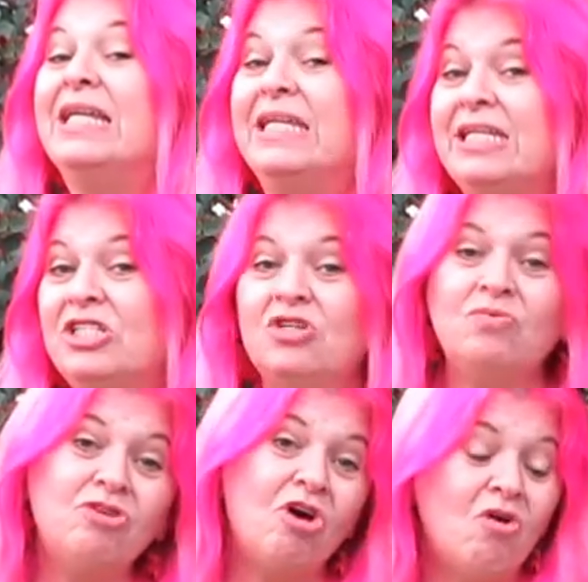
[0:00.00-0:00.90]
Did you
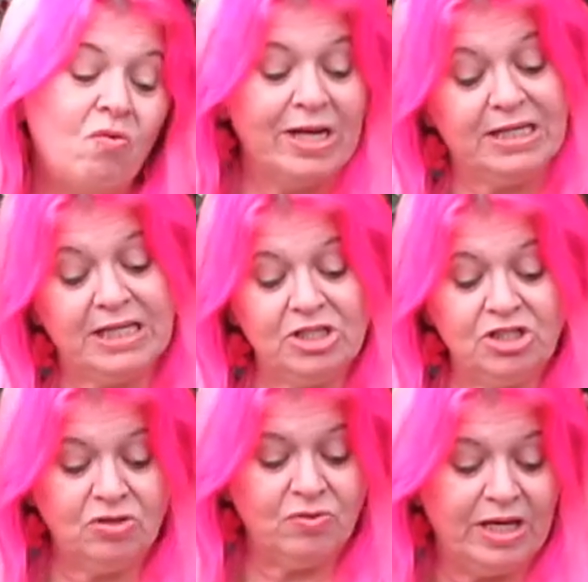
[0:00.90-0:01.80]
know and did
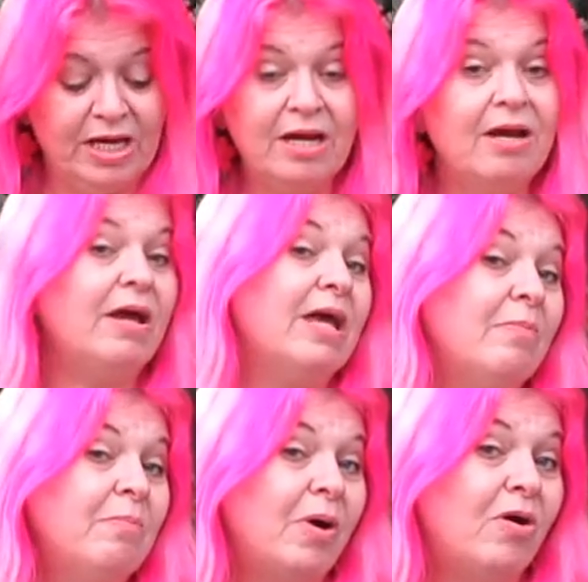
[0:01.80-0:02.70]
you hear?
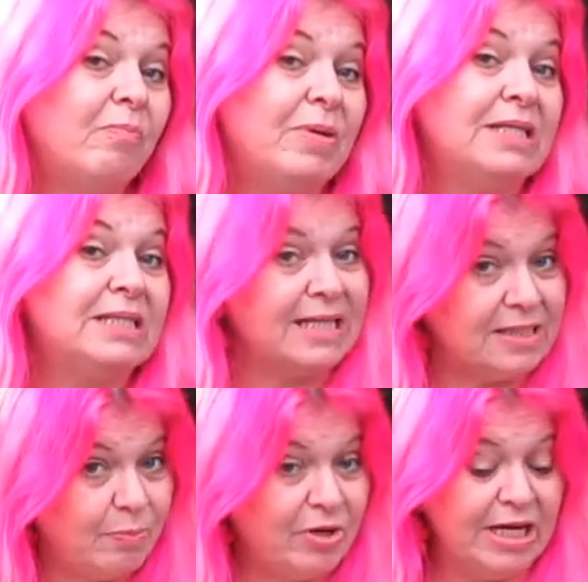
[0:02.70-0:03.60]
Imbolc means that
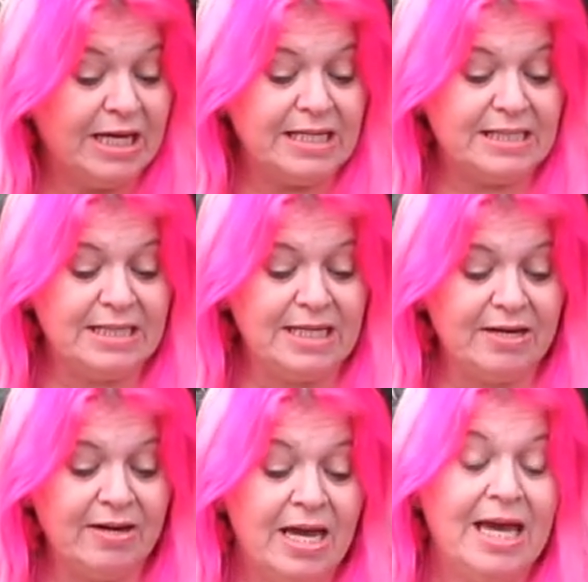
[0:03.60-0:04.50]
spring is
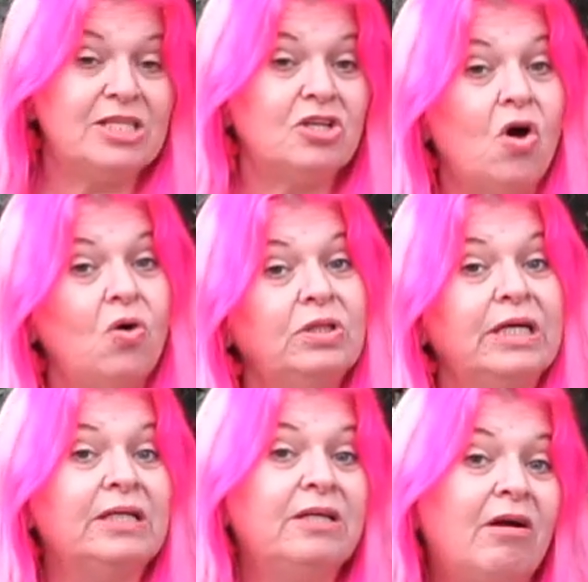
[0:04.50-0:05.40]
near. It's cold
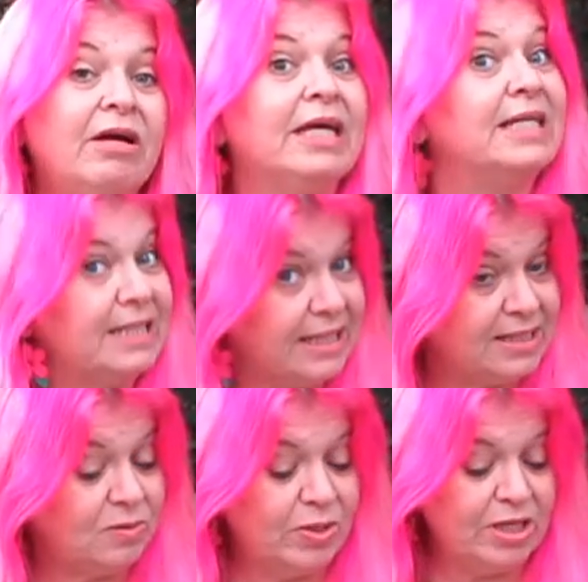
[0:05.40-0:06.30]
and dark, yes,
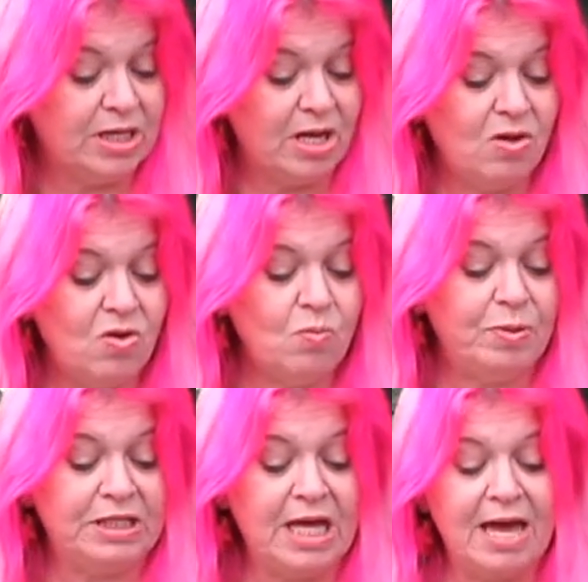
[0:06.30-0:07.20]
this we know,
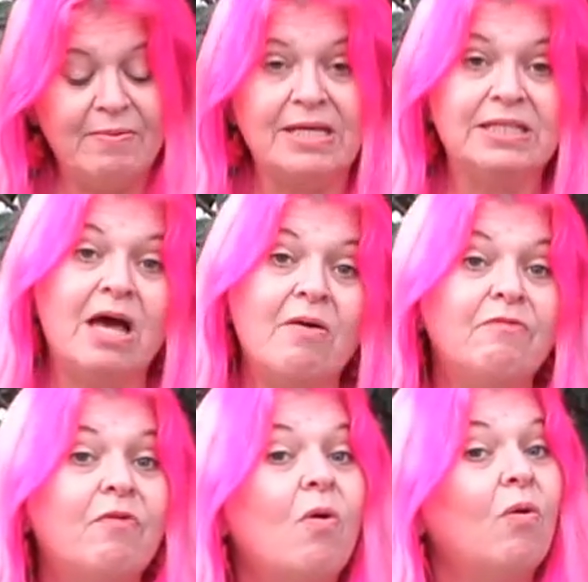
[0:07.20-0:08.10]
but the time has come
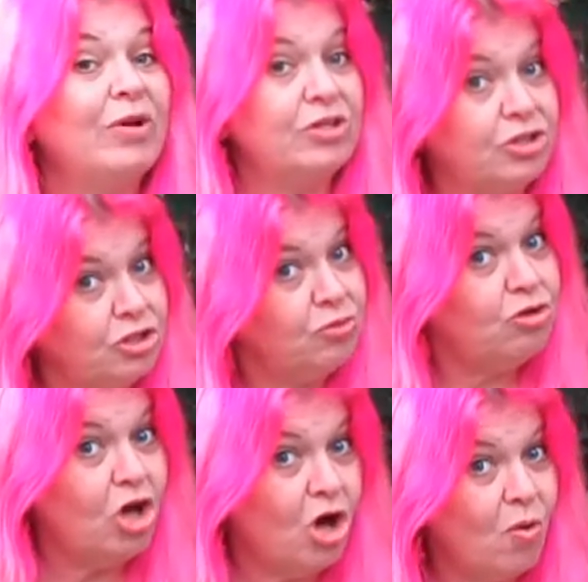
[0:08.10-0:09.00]
for winter to
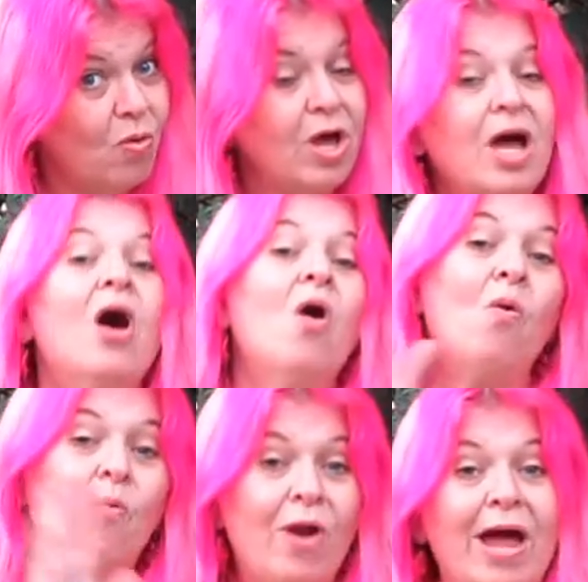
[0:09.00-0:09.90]
go.
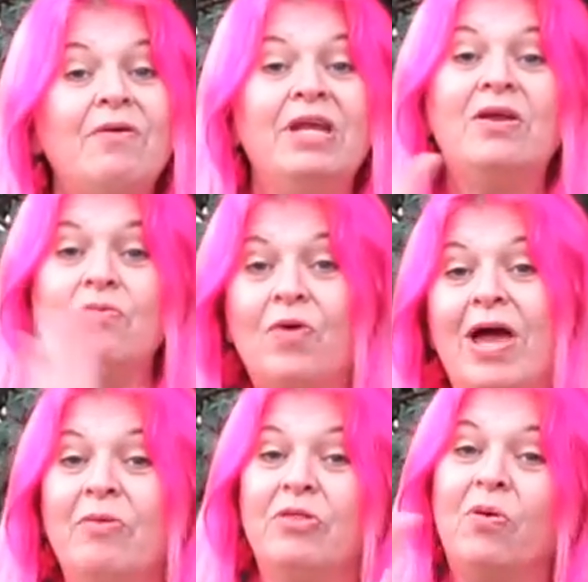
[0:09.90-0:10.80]
Round and
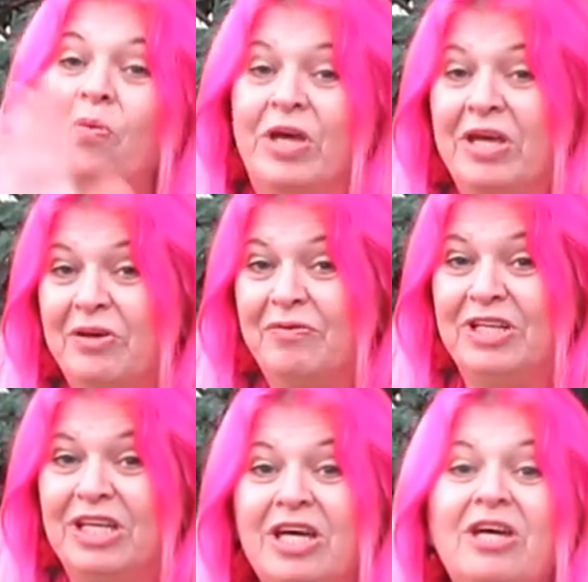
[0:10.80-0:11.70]
round the wheel of
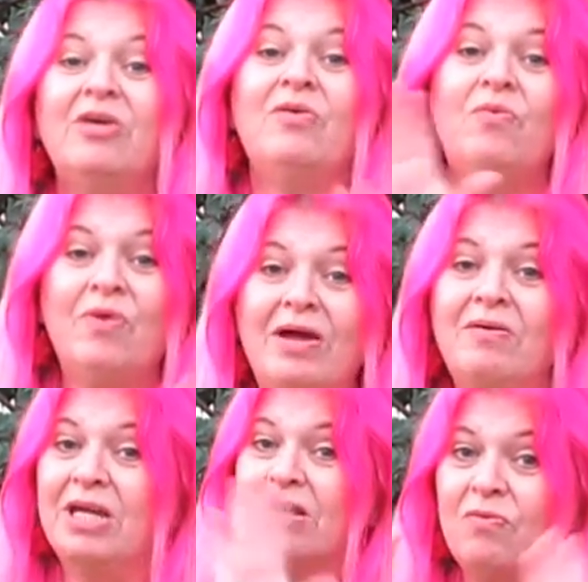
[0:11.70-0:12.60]
the year,
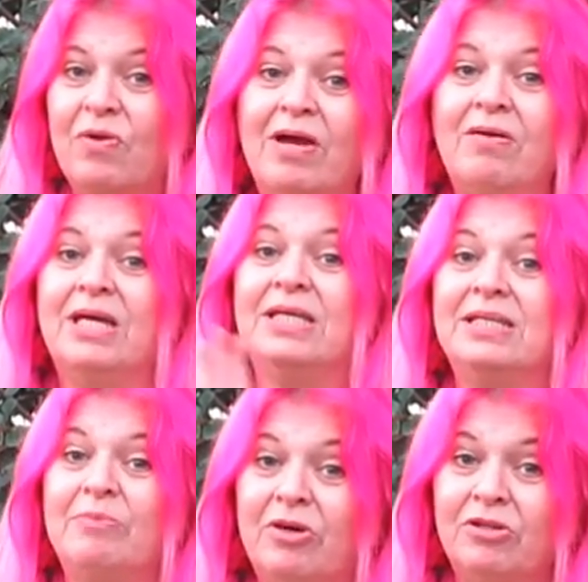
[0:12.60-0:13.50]
round and round as
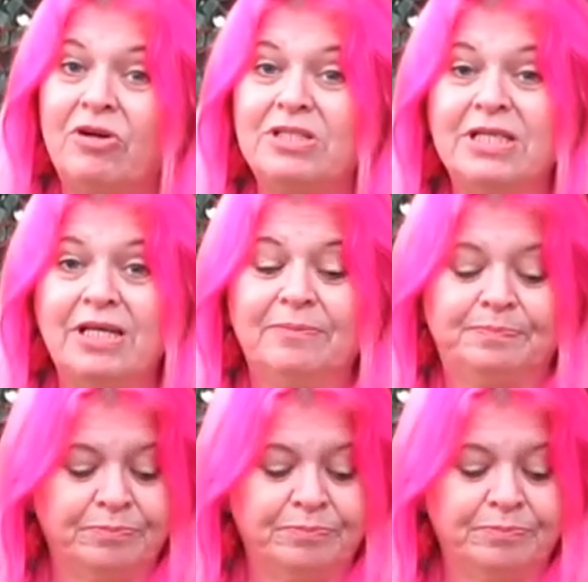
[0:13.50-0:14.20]
Imbolc draws near.